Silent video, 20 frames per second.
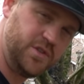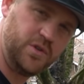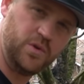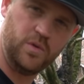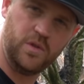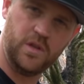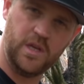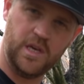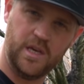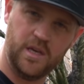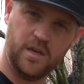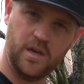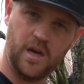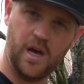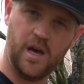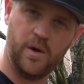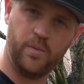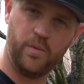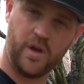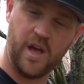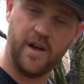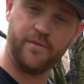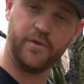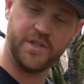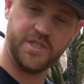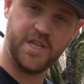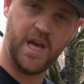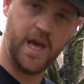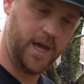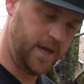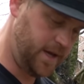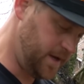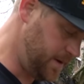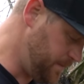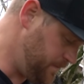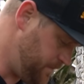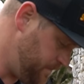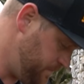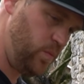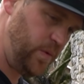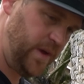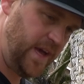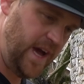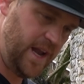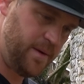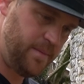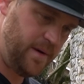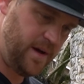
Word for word: to the uh, recovery tank. We got